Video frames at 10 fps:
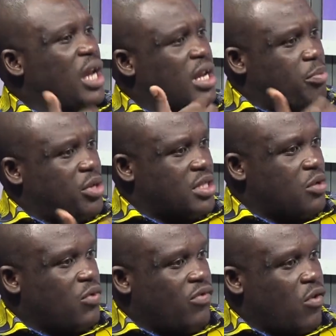but under
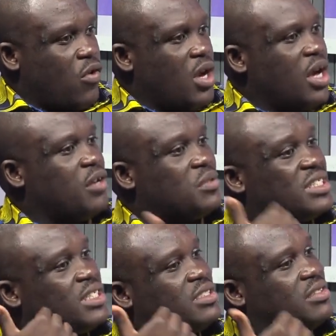President Kufuor, there was
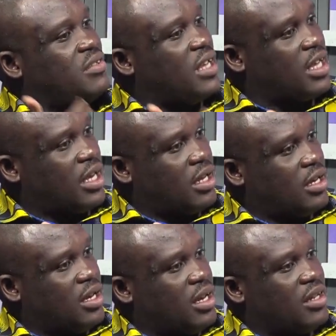a certain thinking
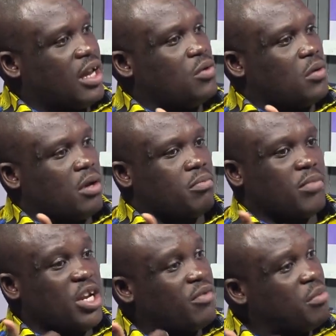that, look,
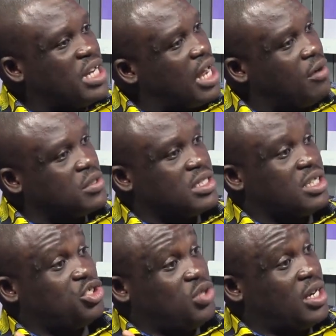many of the media houses
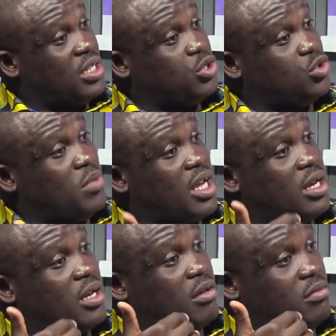are struggling to make